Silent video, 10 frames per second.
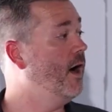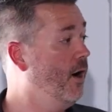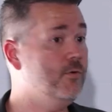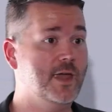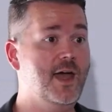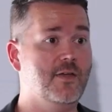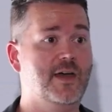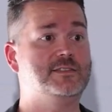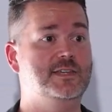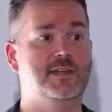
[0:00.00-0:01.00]
Oh, yeah,
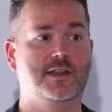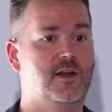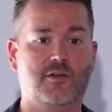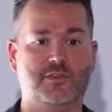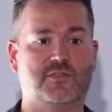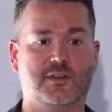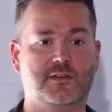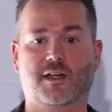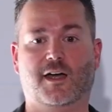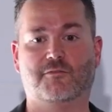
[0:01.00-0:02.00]
that's it. And all of a
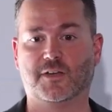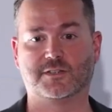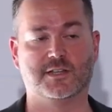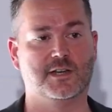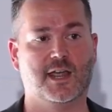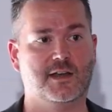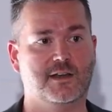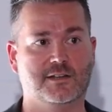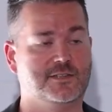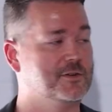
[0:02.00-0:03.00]
sudden, I fixed it.
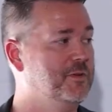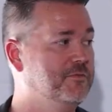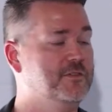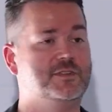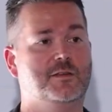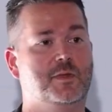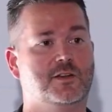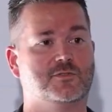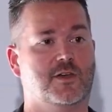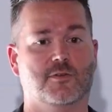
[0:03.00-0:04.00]
And it took me 15
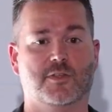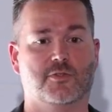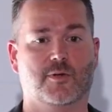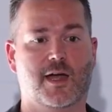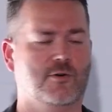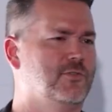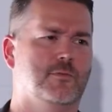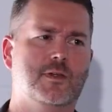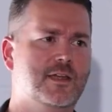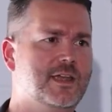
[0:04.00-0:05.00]
minutes rather than three hours,
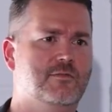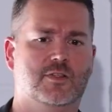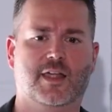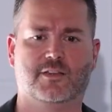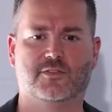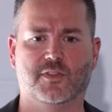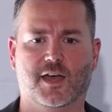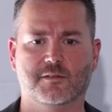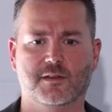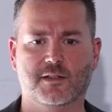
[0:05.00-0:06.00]
or even less than that.